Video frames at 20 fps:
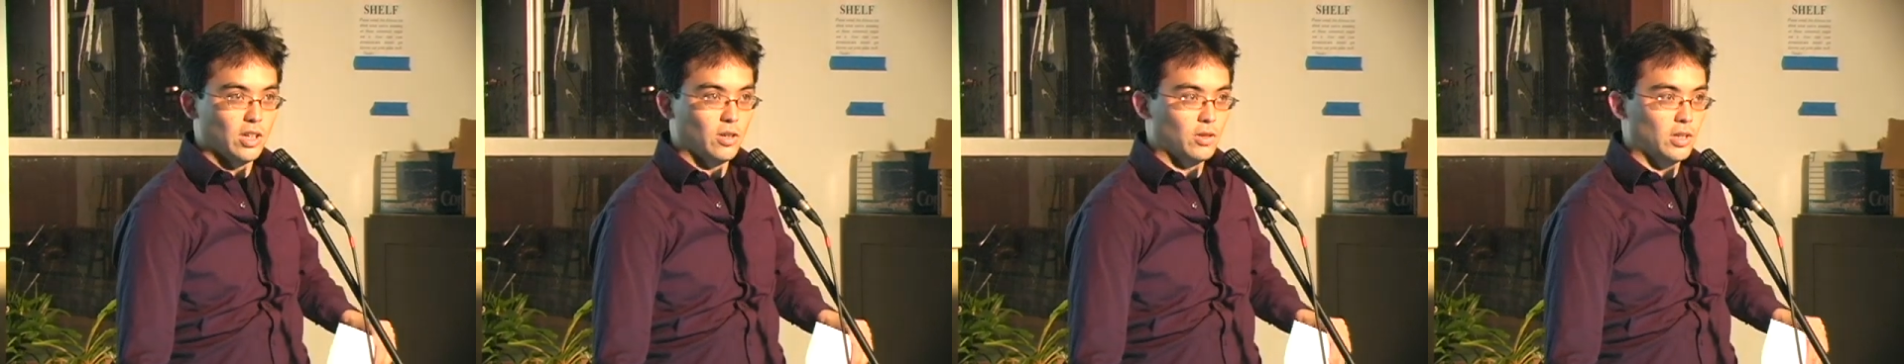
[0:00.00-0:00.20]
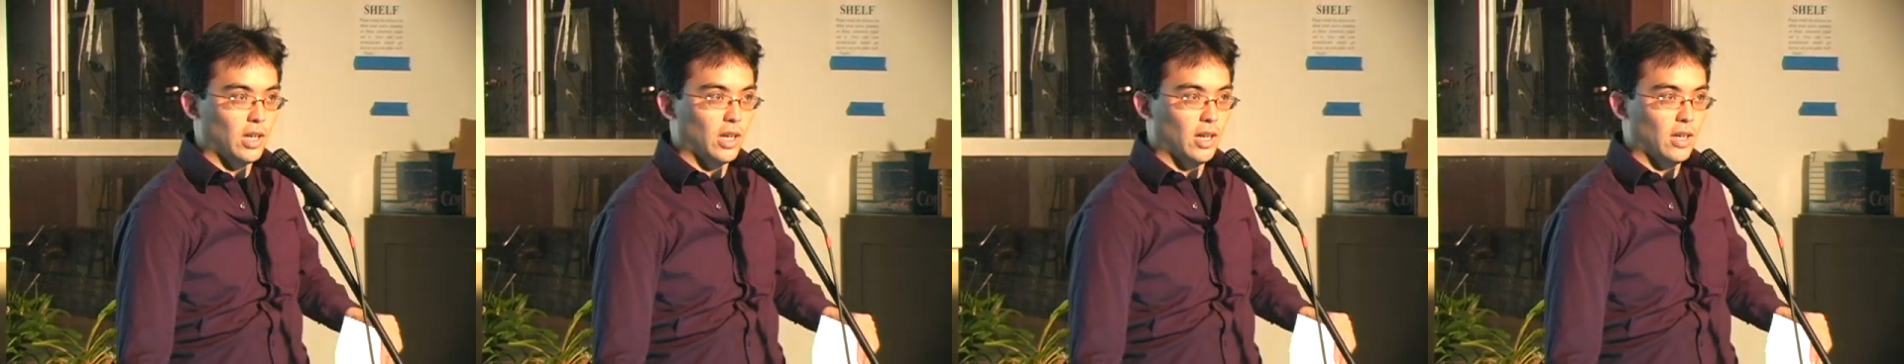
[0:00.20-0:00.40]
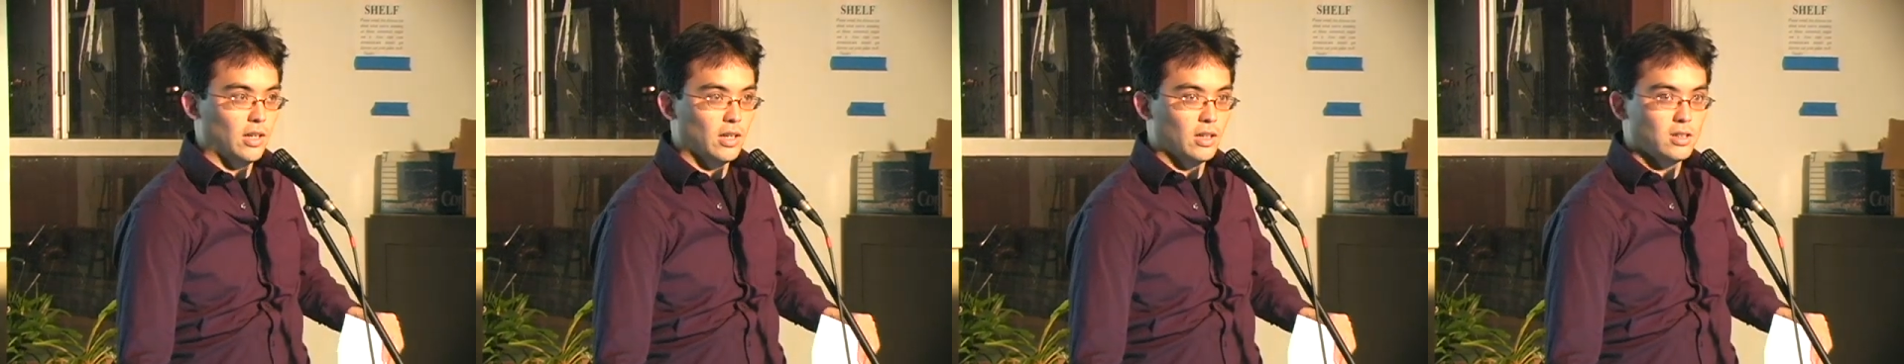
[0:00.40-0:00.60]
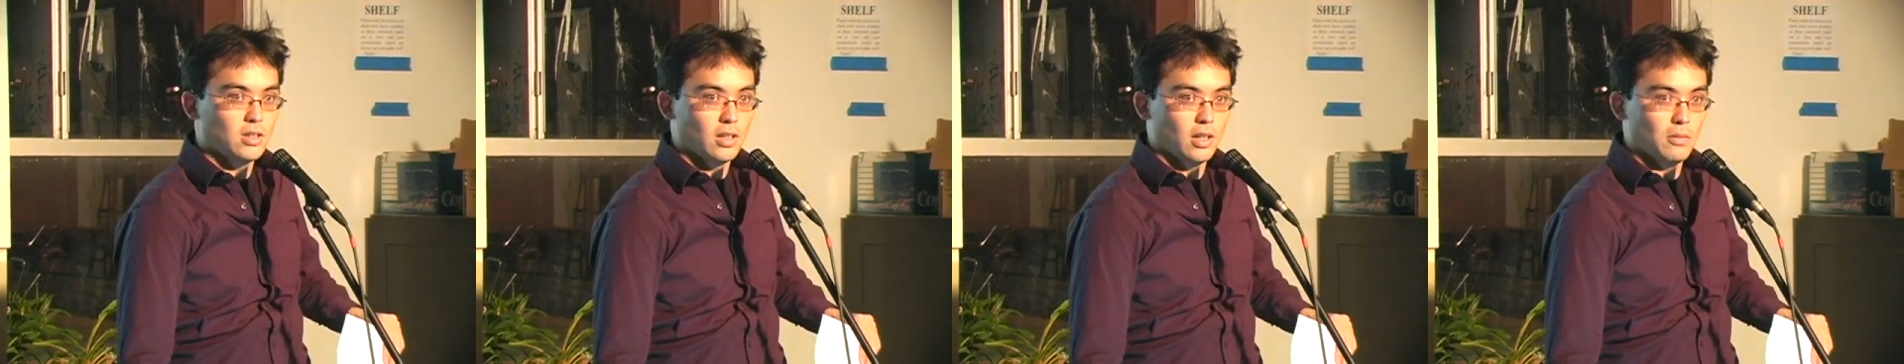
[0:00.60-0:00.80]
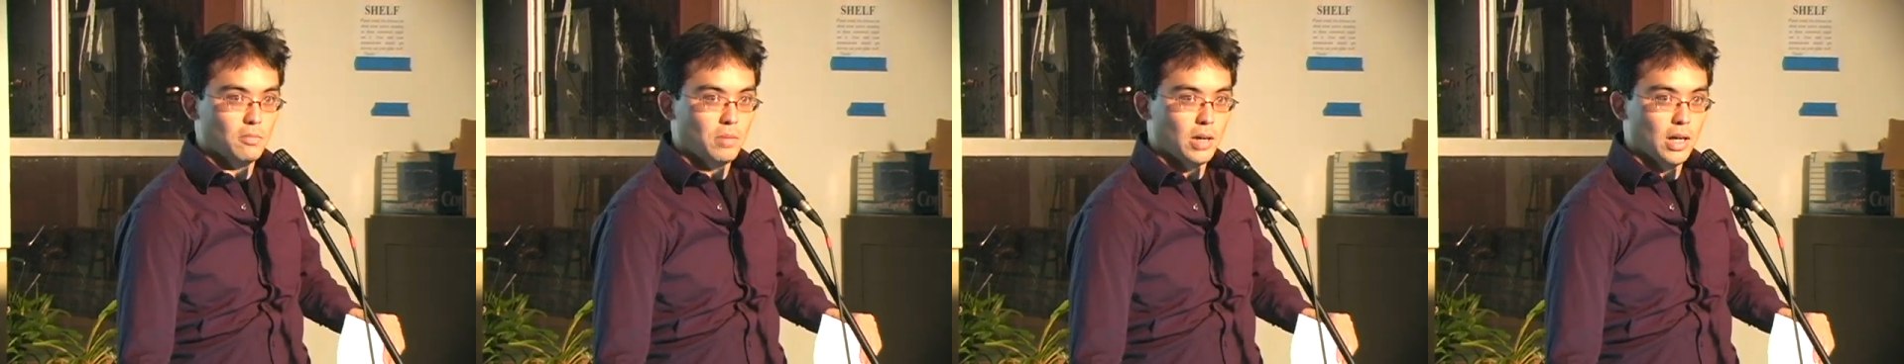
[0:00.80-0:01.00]
Okay, that's
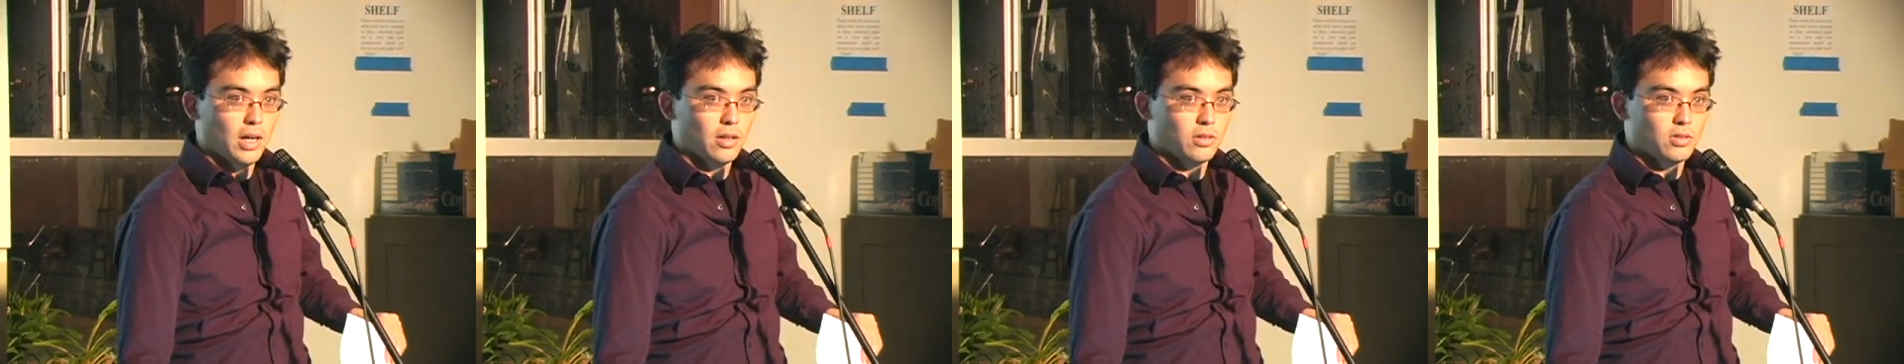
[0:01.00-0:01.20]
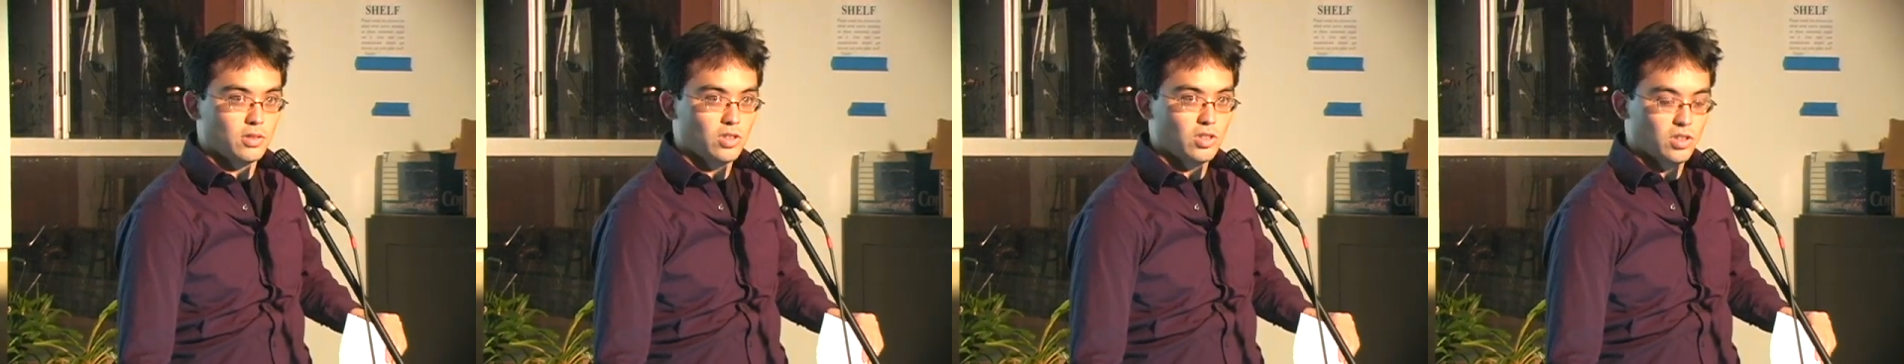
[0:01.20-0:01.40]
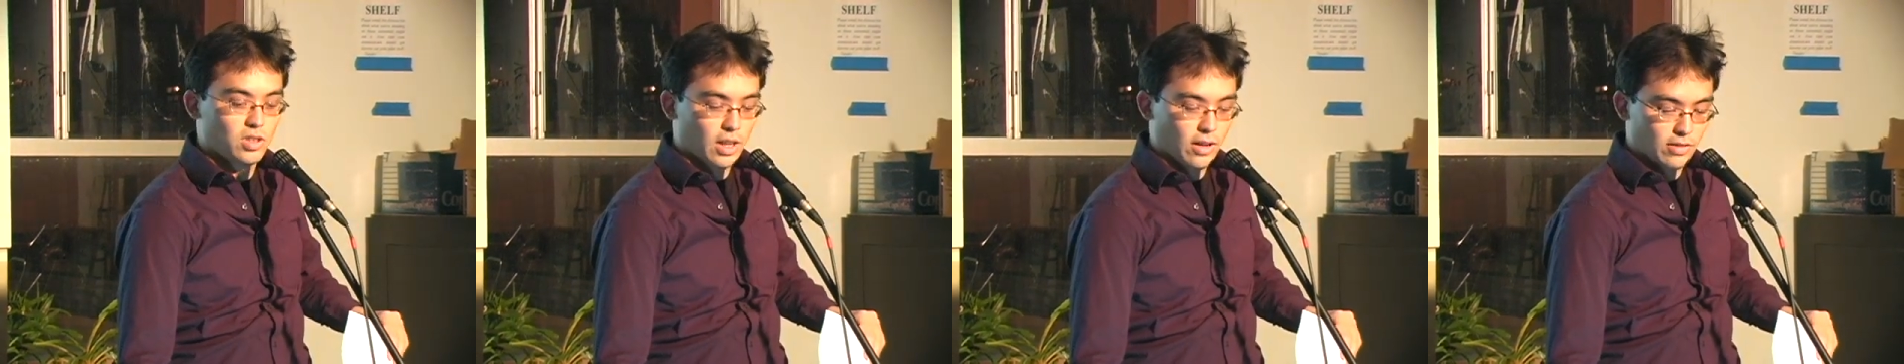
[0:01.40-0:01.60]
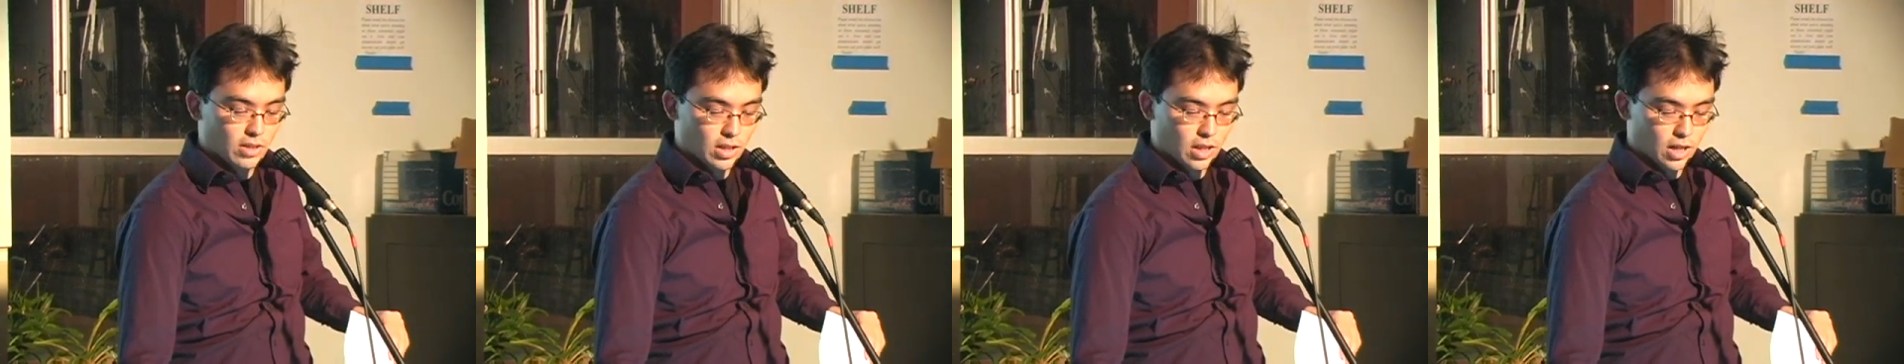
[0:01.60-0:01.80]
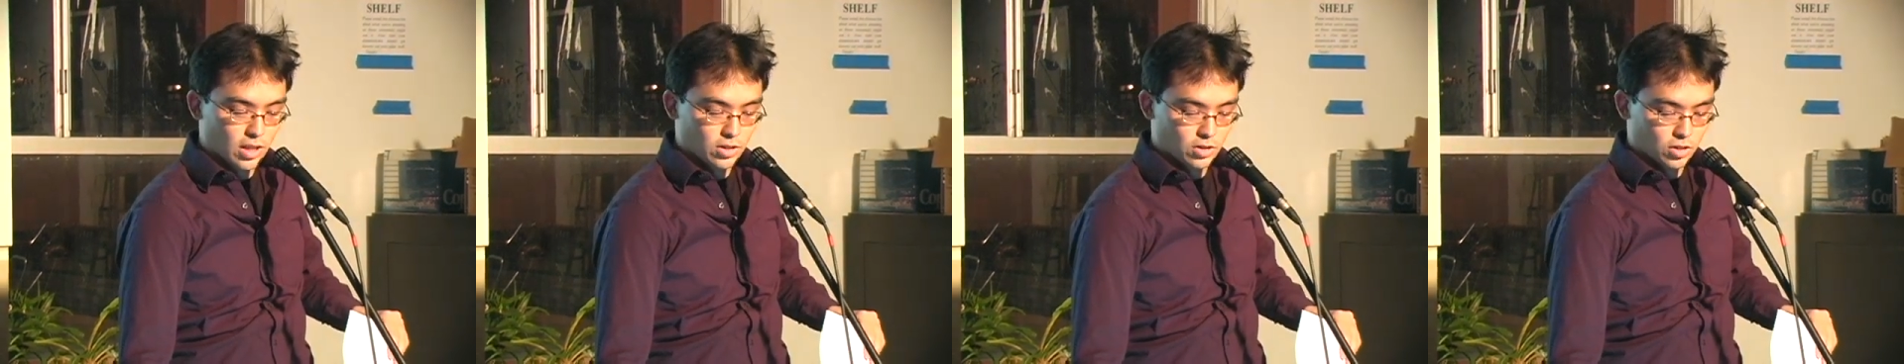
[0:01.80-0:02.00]
about
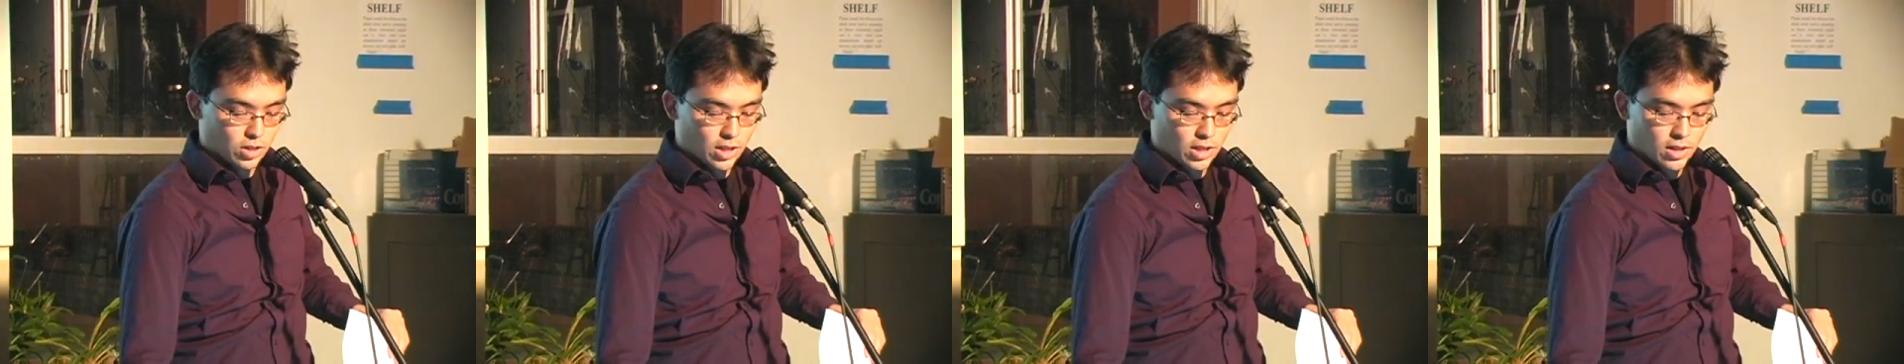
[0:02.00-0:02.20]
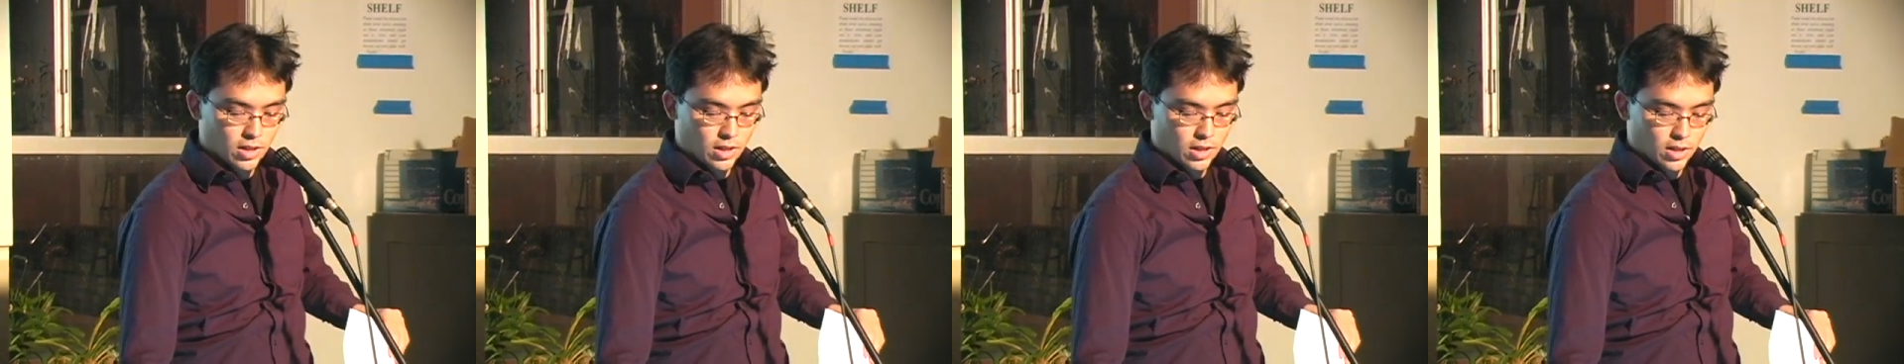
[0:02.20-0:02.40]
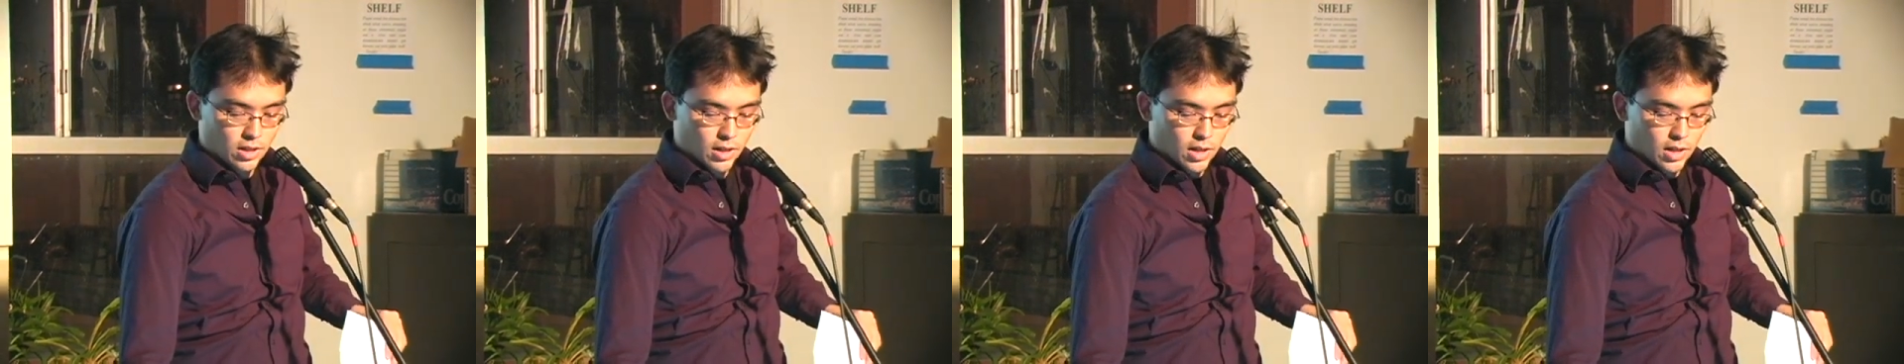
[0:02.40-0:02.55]
700.